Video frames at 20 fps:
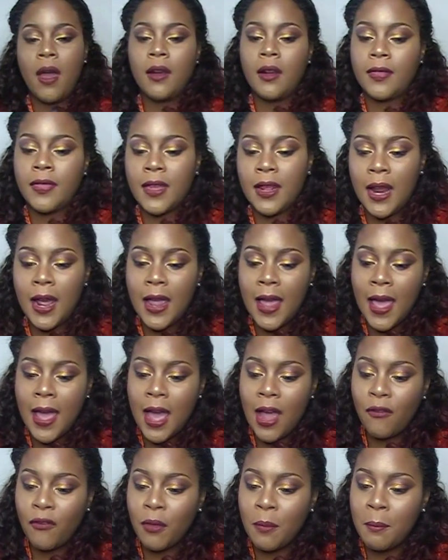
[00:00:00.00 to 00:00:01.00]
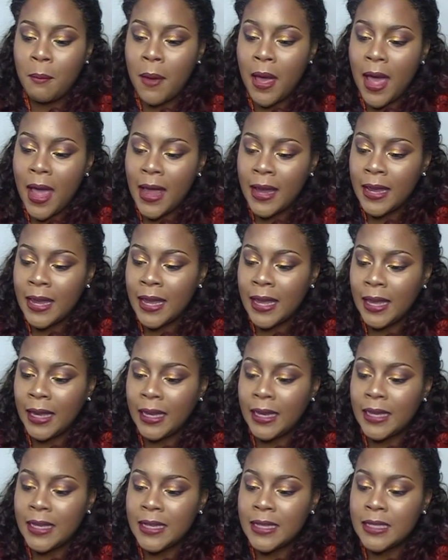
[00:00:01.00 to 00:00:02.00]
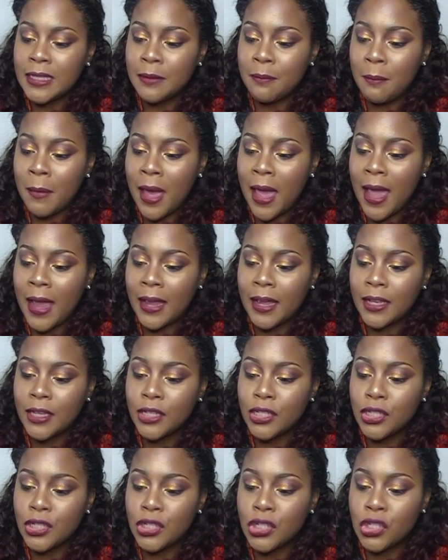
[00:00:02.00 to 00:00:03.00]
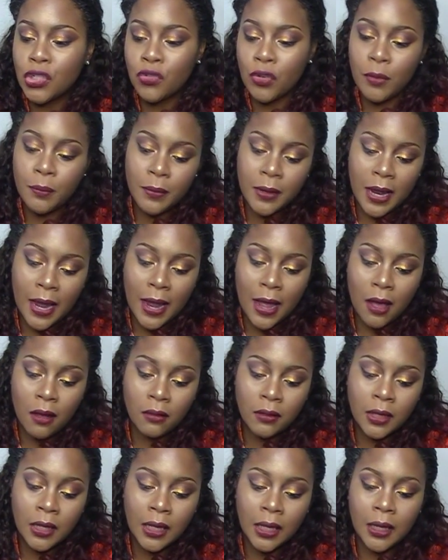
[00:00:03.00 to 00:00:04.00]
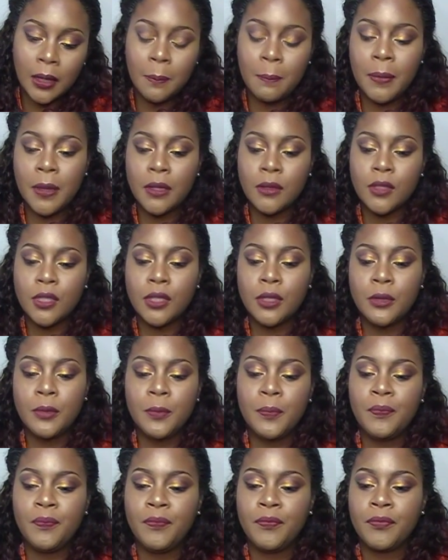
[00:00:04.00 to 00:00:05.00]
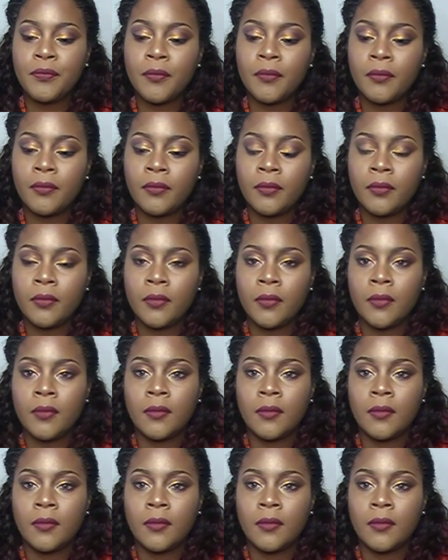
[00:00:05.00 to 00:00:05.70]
Another product that I have from MAC is MAC Strip Down Lip Pencil.